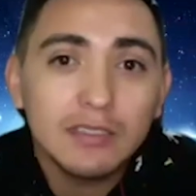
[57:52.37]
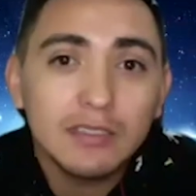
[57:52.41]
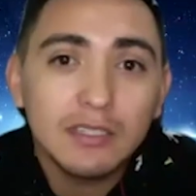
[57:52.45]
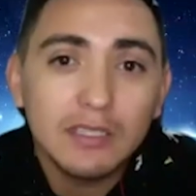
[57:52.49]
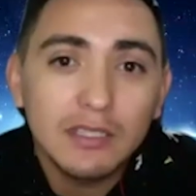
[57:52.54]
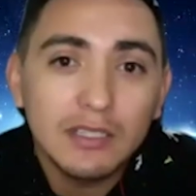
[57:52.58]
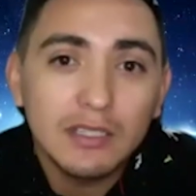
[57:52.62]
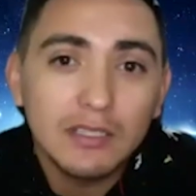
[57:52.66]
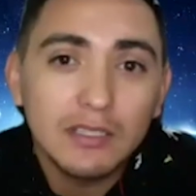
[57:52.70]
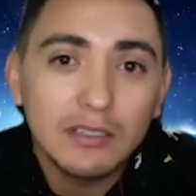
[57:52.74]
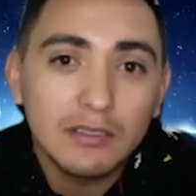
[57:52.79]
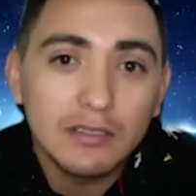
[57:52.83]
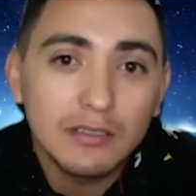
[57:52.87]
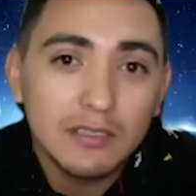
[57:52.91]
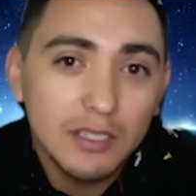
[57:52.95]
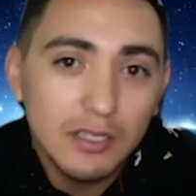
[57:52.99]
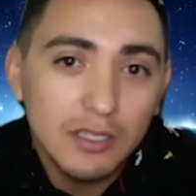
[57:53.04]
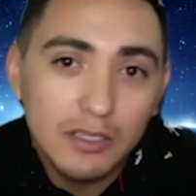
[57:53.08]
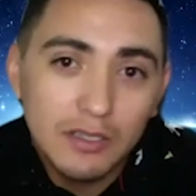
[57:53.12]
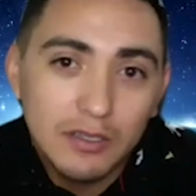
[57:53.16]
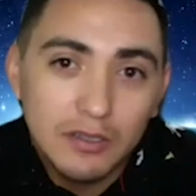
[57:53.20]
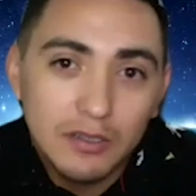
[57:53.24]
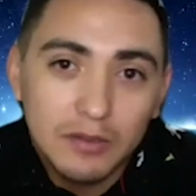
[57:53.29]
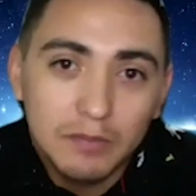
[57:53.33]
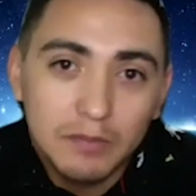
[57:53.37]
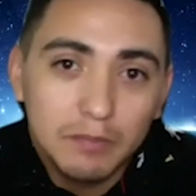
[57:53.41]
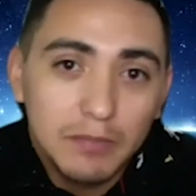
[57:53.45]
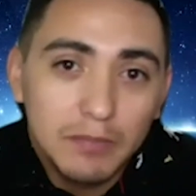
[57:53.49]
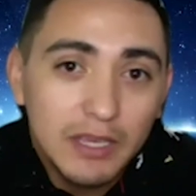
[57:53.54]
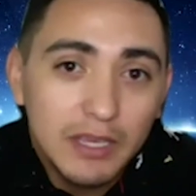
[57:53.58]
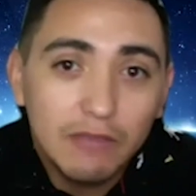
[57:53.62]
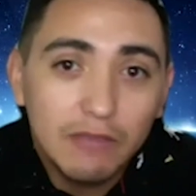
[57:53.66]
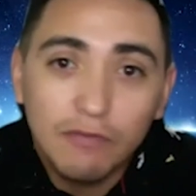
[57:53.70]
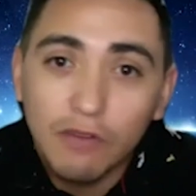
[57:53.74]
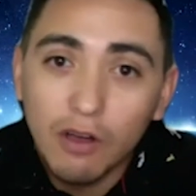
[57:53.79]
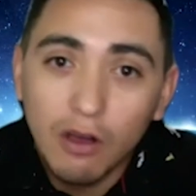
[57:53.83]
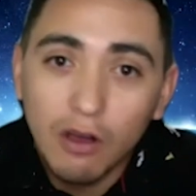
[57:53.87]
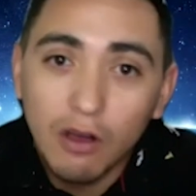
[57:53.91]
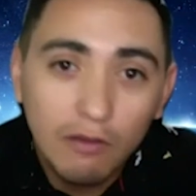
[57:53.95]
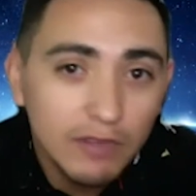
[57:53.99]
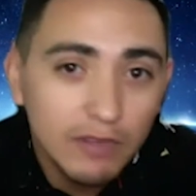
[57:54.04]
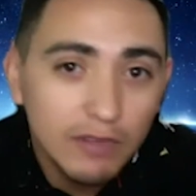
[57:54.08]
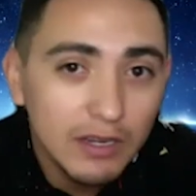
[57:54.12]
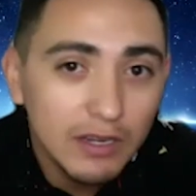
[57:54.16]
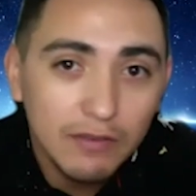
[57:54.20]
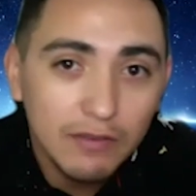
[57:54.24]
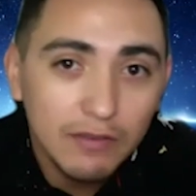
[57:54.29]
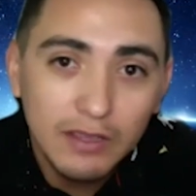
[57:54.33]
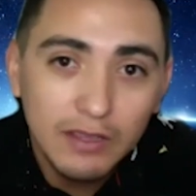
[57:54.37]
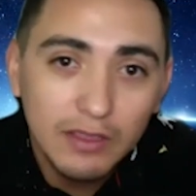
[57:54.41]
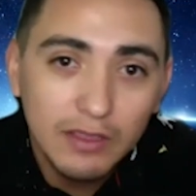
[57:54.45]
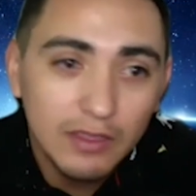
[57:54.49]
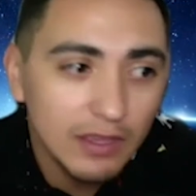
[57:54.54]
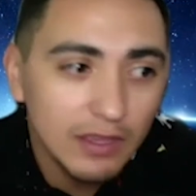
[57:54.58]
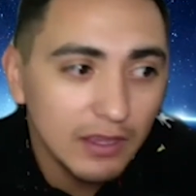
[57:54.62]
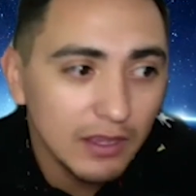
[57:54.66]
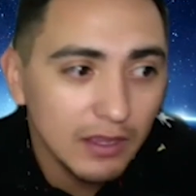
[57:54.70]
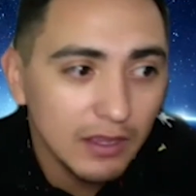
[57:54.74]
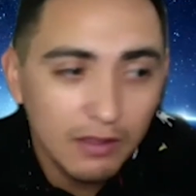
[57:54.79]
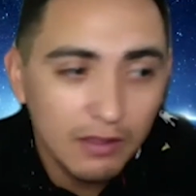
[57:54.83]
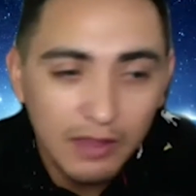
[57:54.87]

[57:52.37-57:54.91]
to be involved in everything.